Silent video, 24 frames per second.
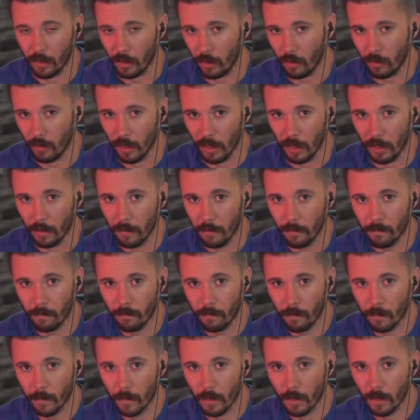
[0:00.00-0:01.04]
to do with it,
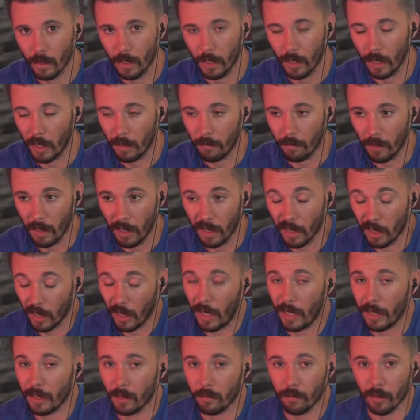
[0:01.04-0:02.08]
and I'm
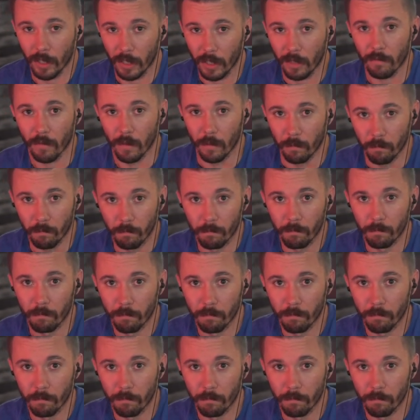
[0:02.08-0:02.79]
inclined to believe them.